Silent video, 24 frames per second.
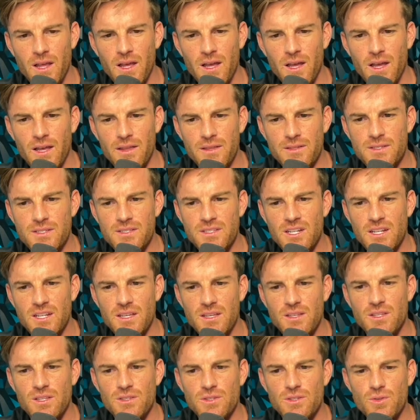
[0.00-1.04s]
Uh, this is
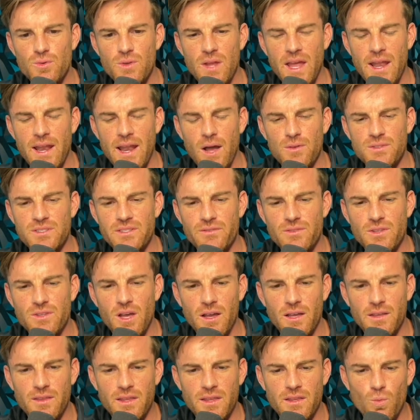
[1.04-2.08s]
gonna dilute. And I was even
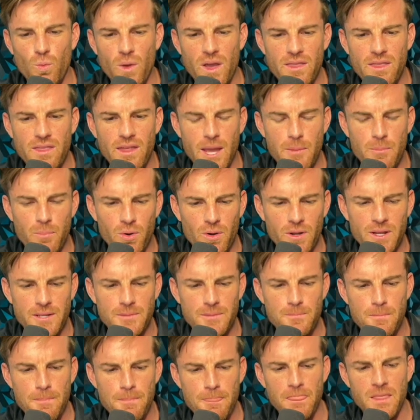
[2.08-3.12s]
talking like the way that I put
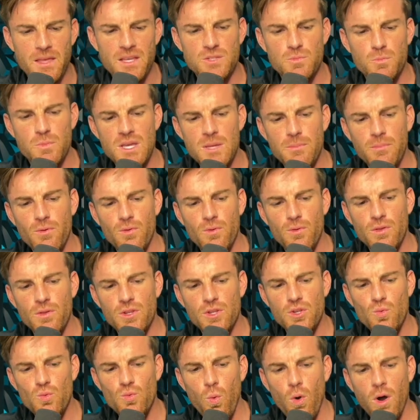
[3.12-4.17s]
it is people.
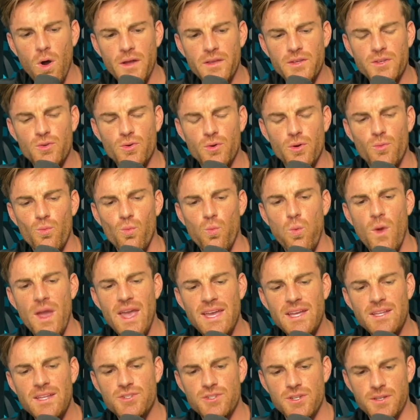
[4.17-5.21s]
You want your
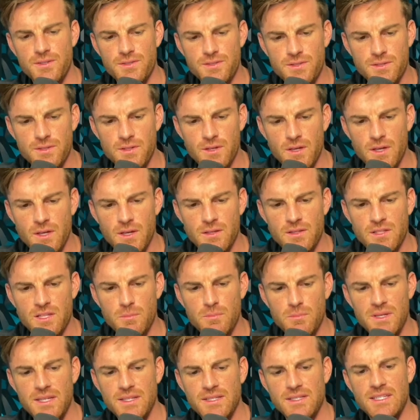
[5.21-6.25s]
wages
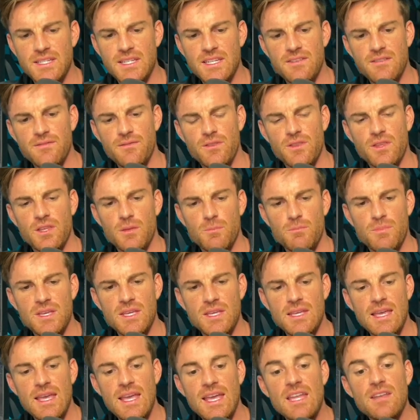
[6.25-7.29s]
to be de- to
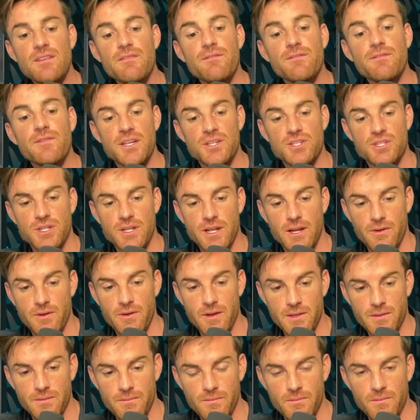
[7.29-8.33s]
be
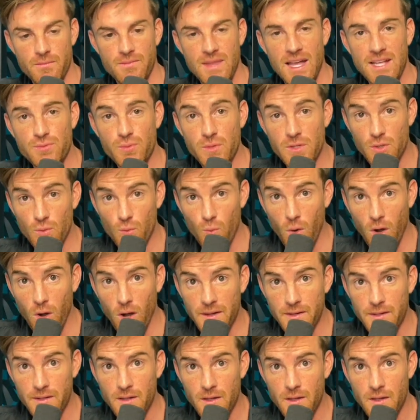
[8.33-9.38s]
inflationary. That's what you
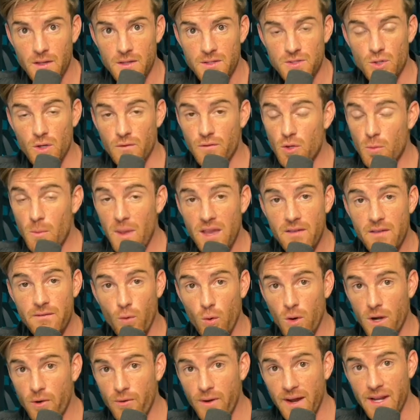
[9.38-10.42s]
want. So if you make
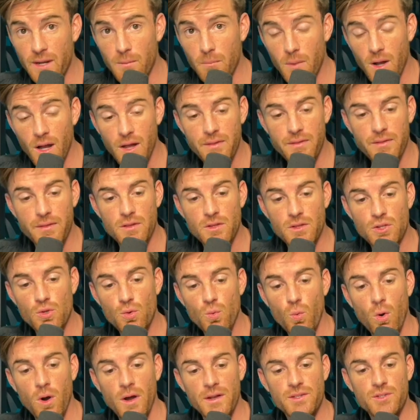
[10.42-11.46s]
four grand a month,
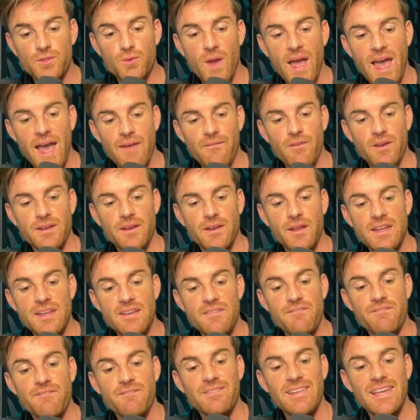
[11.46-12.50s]
you want to have an
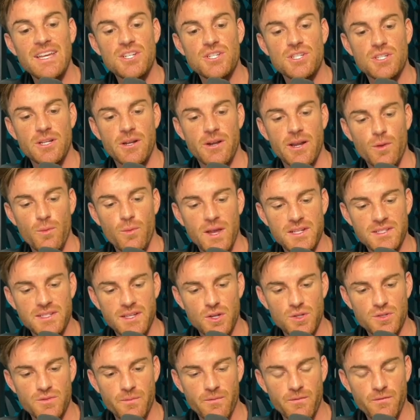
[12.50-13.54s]
inflationary wage
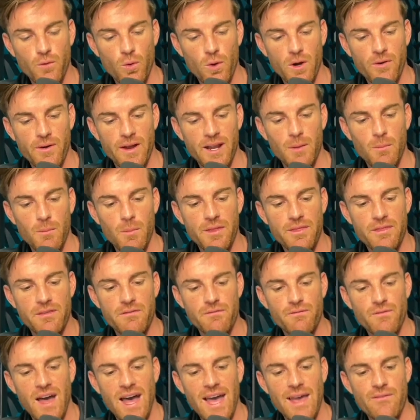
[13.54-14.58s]
that goes from four grand a month
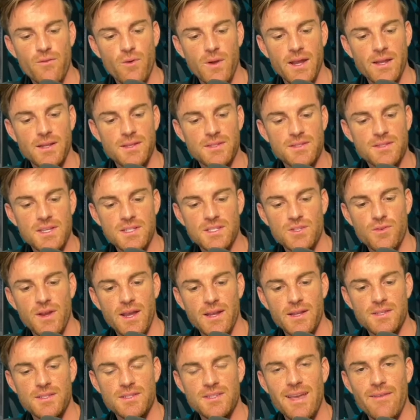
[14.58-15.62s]
to five grand to six
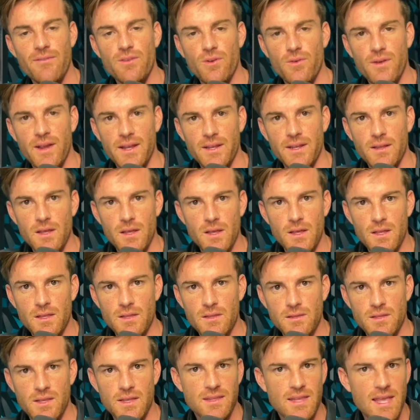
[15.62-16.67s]
grand to seven grand
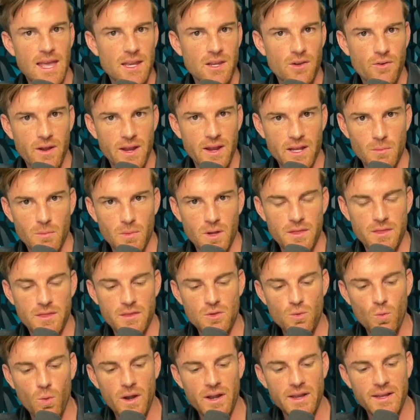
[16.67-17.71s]
to 10 grand a
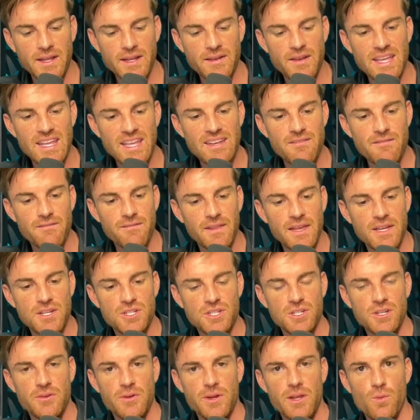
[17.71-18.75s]
month. You want an
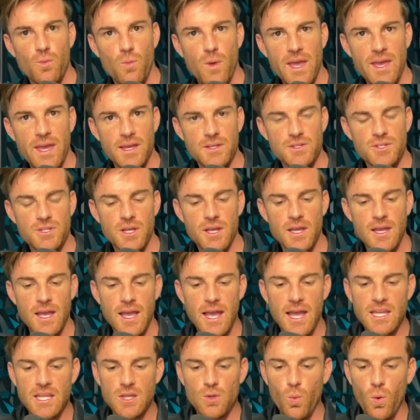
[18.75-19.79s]
inflationary wage
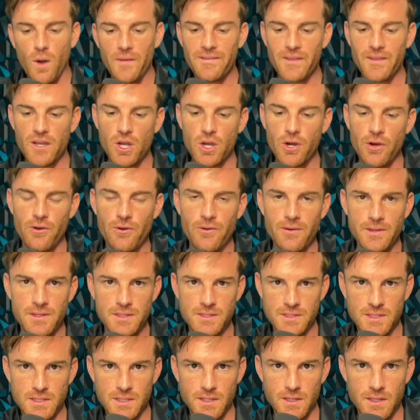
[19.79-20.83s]
and you want the
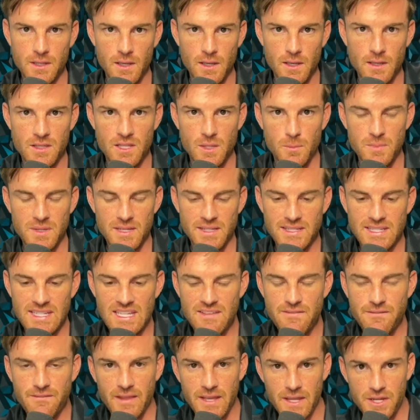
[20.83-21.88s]
currency to be
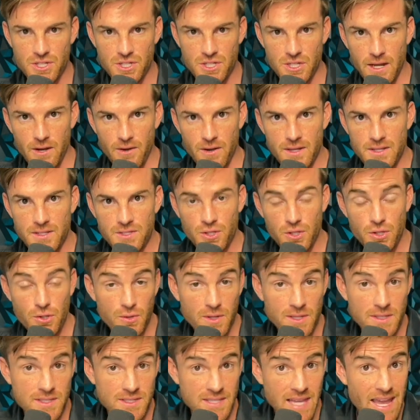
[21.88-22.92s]
deflationary so
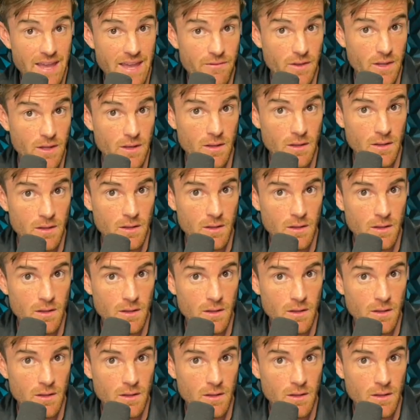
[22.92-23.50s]
you can save it.